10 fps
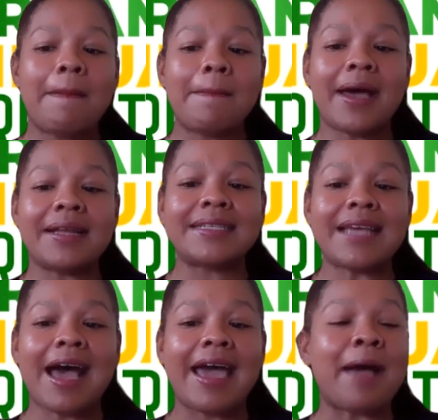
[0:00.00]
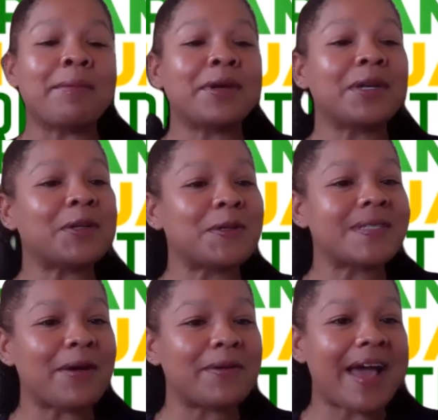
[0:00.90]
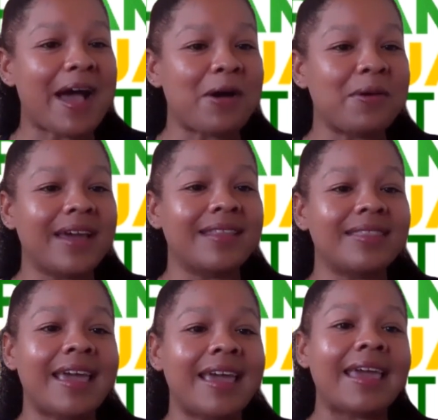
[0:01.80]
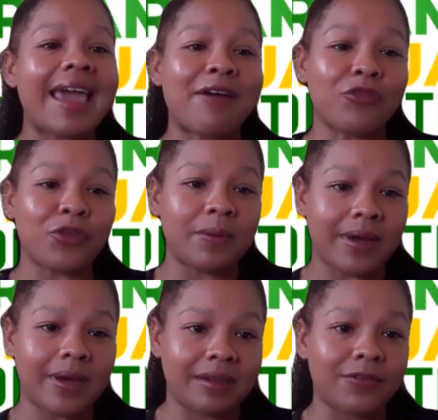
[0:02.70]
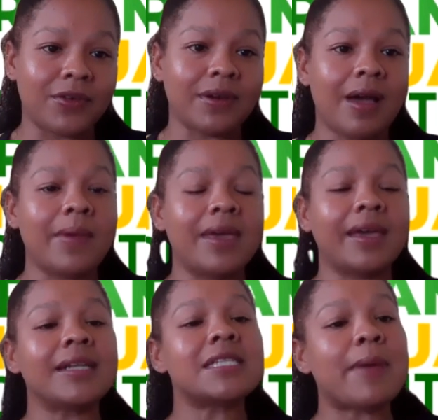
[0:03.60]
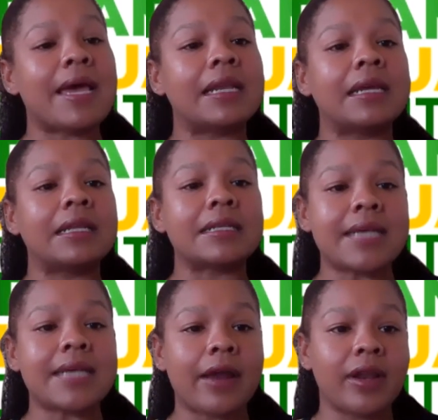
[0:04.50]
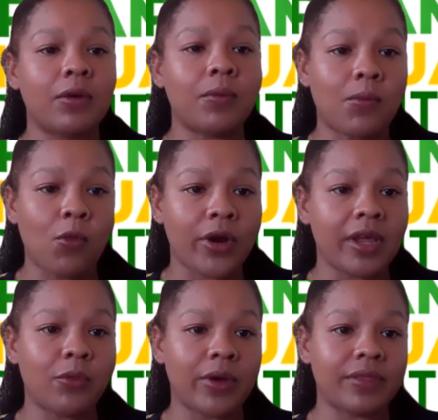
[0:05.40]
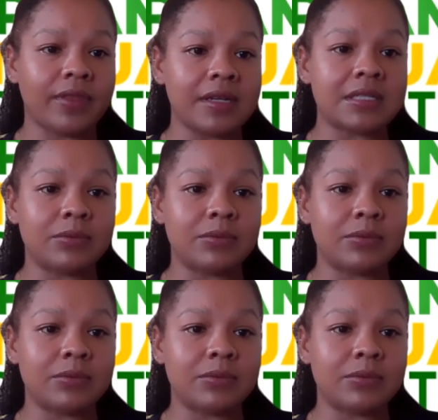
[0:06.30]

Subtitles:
But I am going to close out now and thank everybody for coming and spending the Saturday morning with us.